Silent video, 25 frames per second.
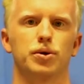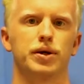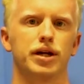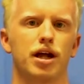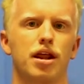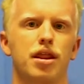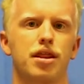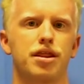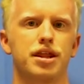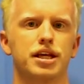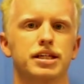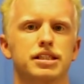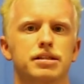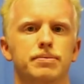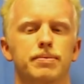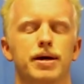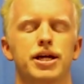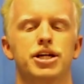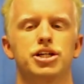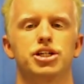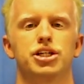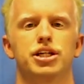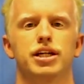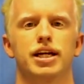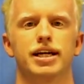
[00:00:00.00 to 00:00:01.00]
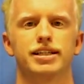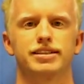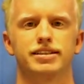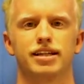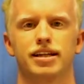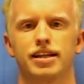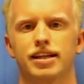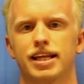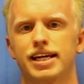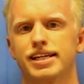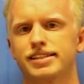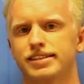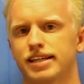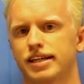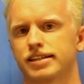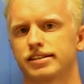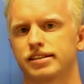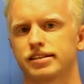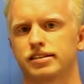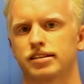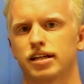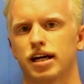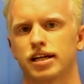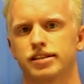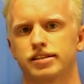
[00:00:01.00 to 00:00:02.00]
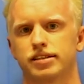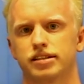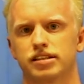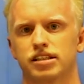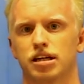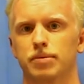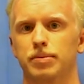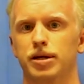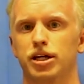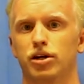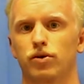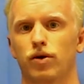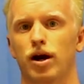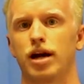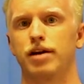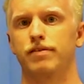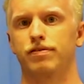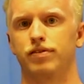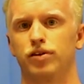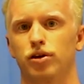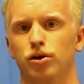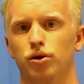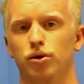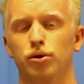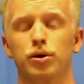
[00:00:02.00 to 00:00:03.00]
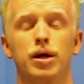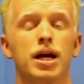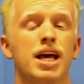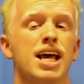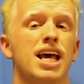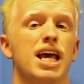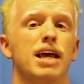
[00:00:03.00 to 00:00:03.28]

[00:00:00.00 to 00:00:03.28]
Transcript: another thing to mention is that these exercises can be great for you